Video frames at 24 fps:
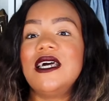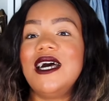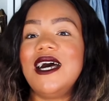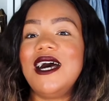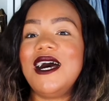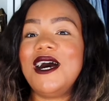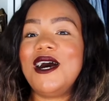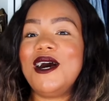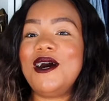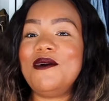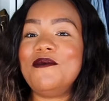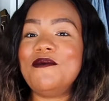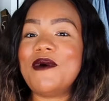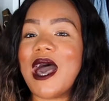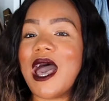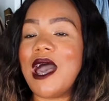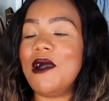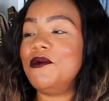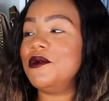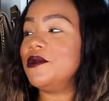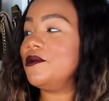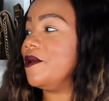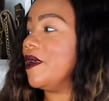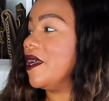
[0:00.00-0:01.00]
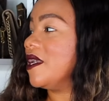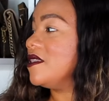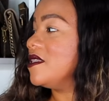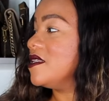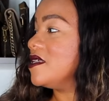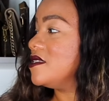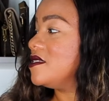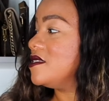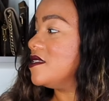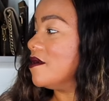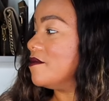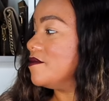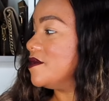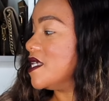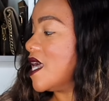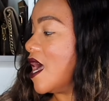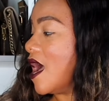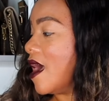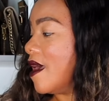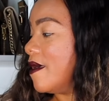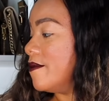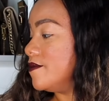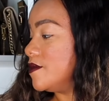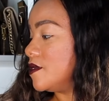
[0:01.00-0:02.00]
Um, I would wear this
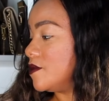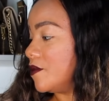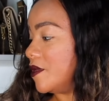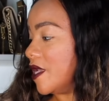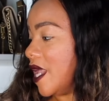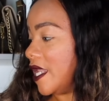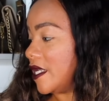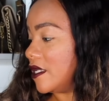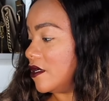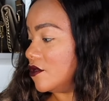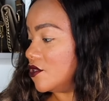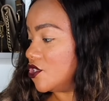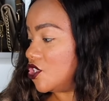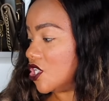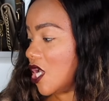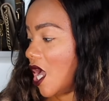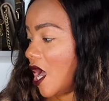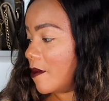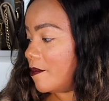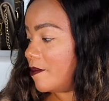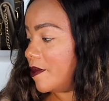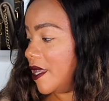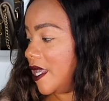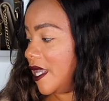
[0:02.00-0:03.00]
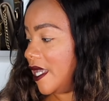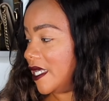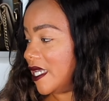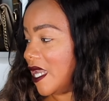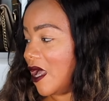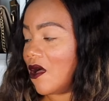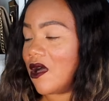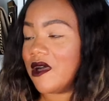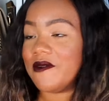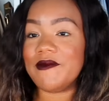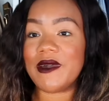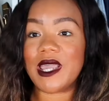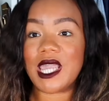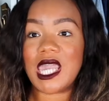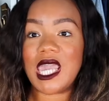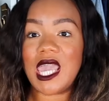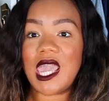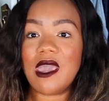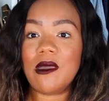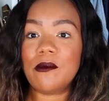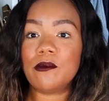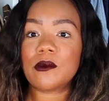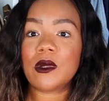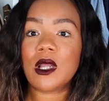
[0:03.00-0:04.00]
sometimes when I go shopping and I'll have my
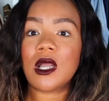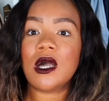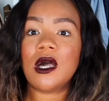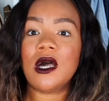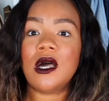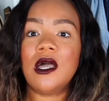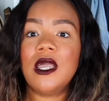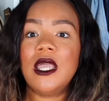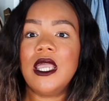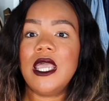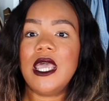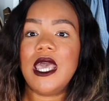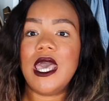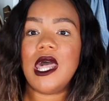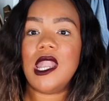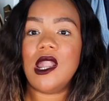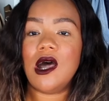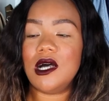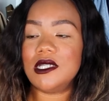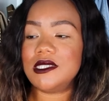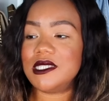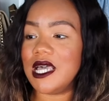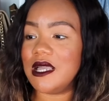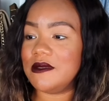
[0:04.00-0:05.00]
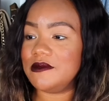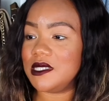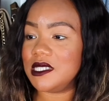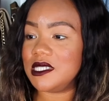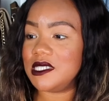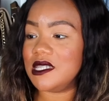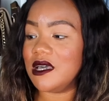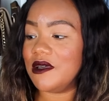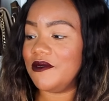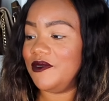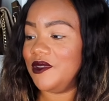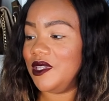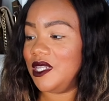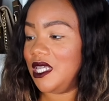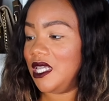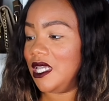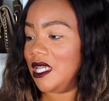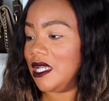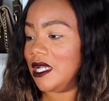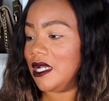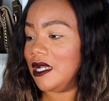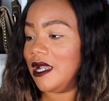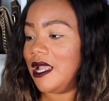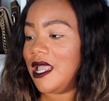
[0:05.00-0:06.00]
camera and all types of stuff in
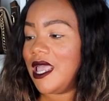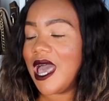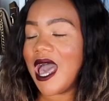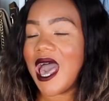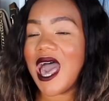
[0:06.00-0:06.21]
here.